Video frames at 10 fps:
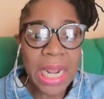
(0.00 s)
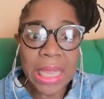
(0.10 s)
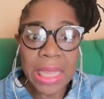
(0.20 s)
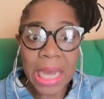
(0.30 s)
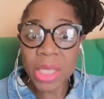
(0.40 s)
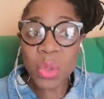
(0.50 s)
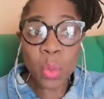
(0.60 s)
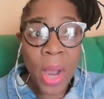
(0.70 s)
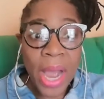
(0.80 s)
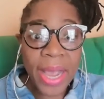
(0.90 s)
That is
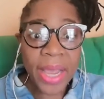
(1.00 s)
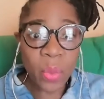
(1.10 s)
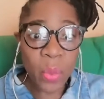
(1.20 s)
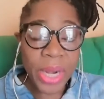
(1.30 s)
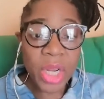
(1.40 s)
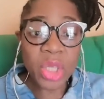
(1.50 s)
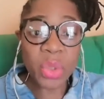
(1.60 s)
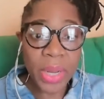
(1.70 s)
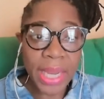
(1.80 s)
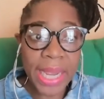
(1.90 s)
why when you're
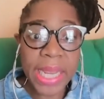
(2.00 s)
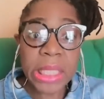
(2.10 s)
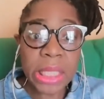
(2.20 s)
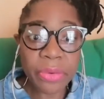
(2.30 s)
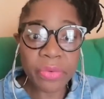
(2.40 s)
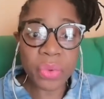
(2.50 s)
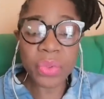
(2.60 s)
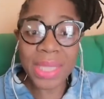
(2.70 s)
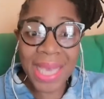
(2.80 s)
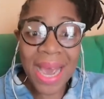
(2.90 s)
doing
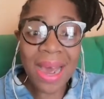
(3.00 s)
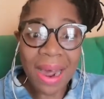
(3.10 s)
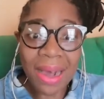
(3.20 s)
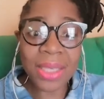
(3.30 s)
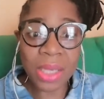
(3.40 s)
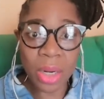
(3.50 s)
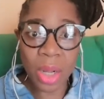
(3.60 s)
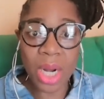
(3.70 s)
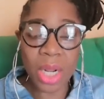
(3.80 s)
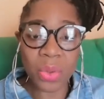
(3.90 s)
interviews, they ask a
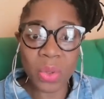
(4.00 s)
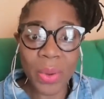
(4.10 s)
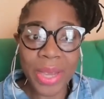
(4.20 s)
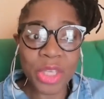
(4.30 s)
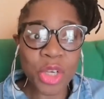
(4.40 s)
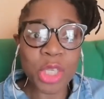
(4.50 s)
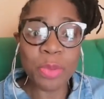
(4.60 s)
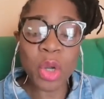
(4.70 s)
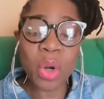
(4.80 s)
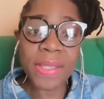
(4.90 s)
lot of those questions,
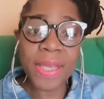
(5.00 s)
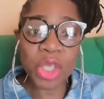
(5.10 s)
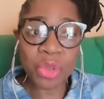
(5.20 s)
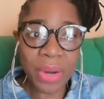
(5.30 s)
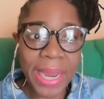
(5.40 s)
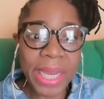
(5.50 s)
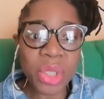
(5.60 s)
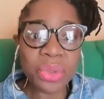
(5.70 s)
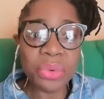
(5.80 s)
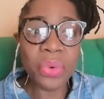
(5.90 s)
because they're trying
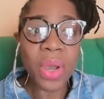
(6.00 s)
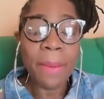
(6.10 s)
to